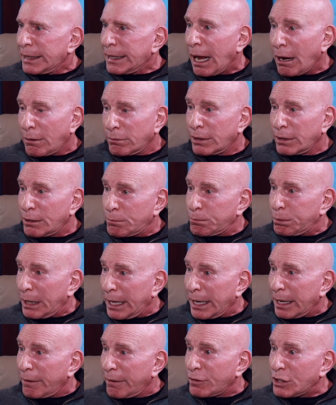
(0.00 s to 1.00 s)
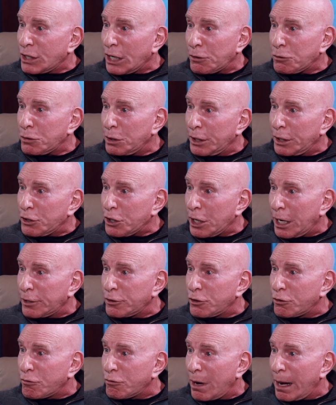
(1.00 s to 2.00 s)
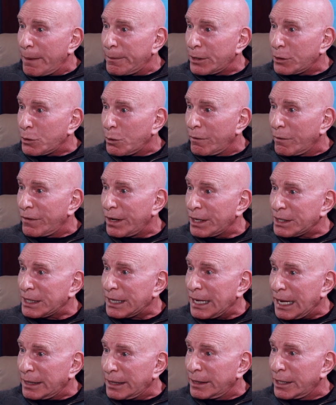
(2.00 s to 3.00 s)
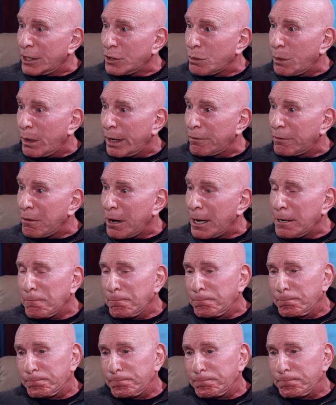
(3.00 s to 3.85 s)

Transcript: Now, there's plenty of sexually charged drama to investigate in this one, right?